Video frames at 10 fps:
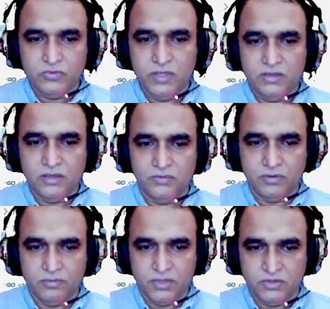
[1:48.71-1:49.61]
read the
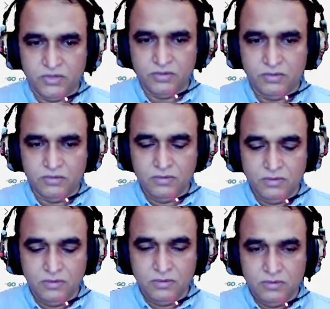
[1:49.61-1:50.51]
information
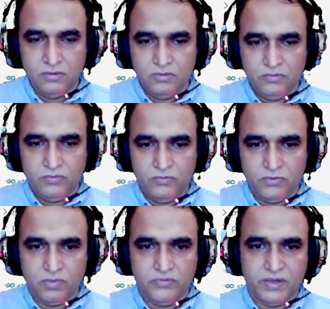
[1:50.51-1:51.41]
from
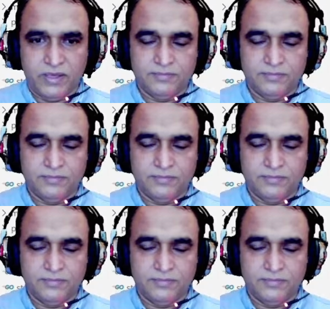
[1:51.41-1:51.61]
the file.